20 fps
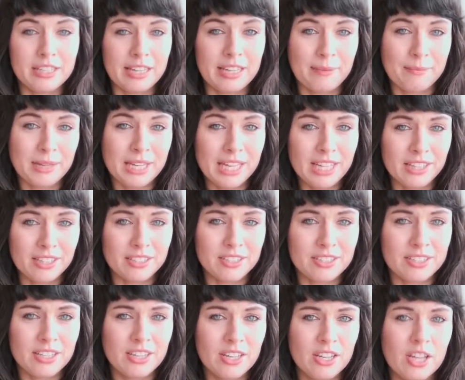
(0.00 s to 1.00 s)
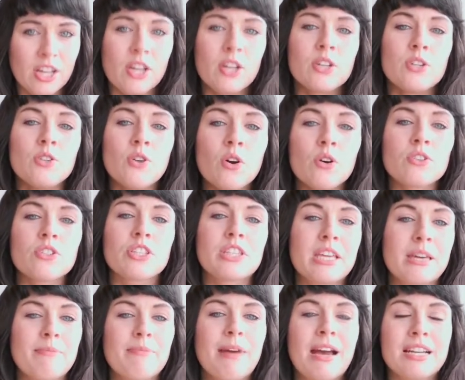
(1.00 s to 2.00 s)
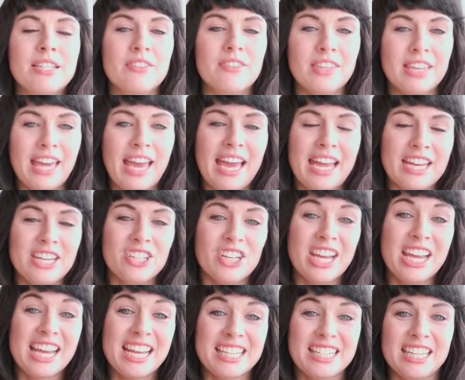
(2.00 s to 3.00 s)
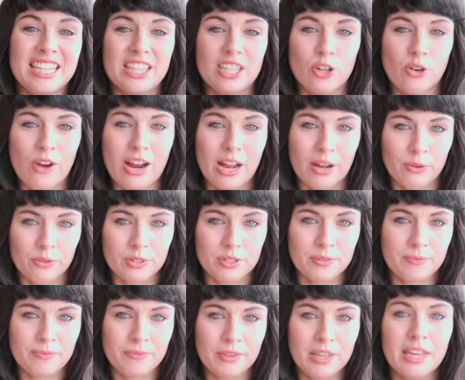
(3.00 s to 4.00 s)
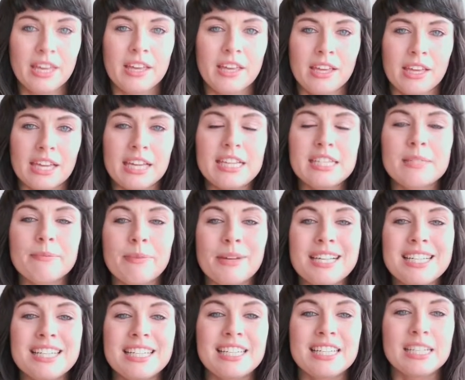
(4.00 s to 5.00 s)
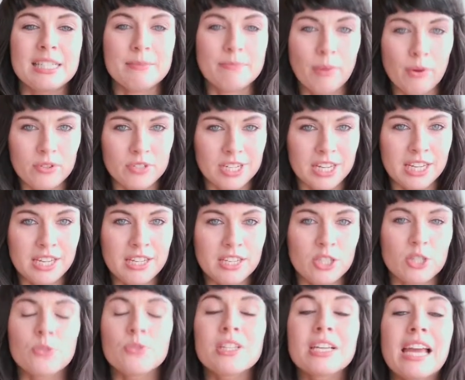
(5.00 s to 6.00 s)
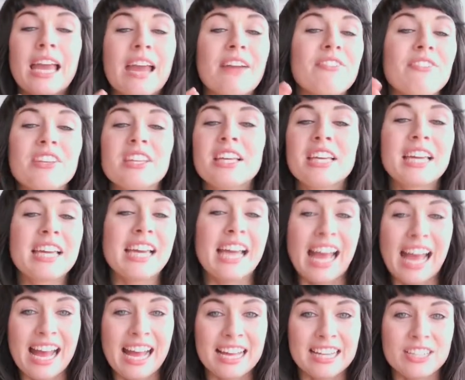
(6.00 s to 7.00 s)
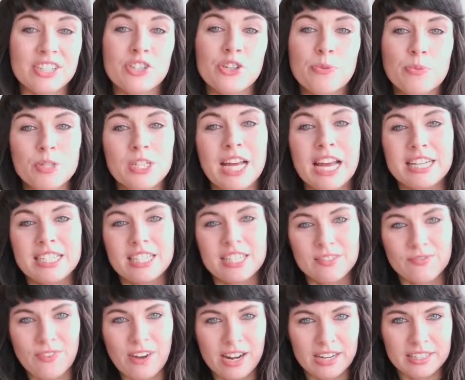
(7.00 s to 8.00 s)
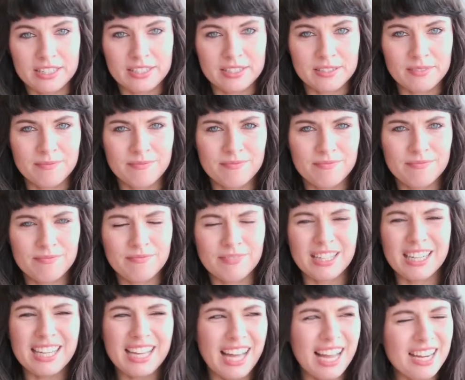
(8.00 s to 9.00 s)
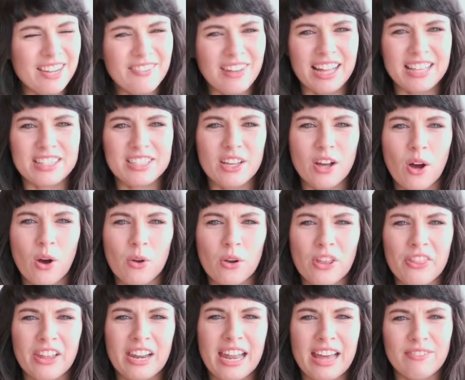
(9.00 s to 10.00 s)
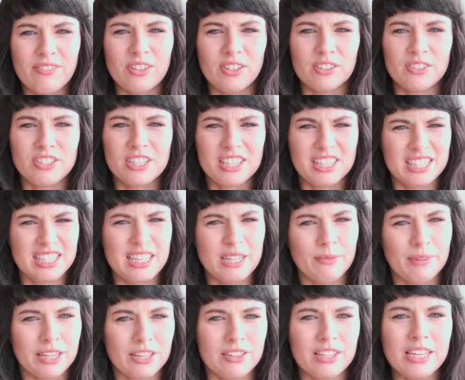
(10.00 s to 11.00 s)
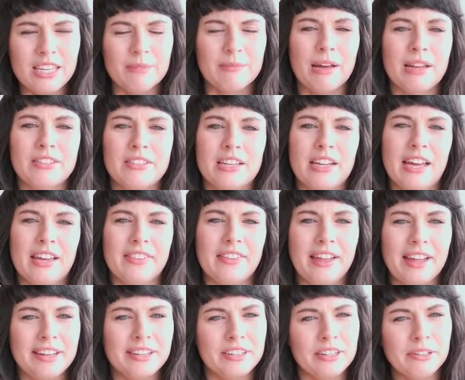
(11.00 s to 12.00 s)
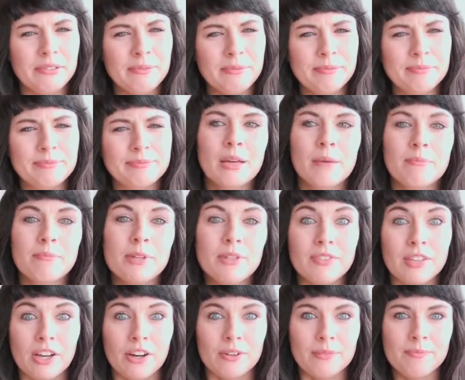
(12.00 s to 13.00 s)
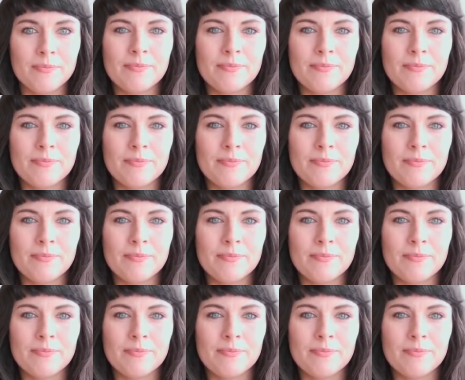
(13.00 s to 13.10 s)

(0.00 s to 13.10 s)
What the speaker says: him killed, not the impact of the cage hitting the ground. He depleted his body using everything he had to protect his friends. And it kind of adds a whole other level to the scene when you think about it like that, no? Moving on,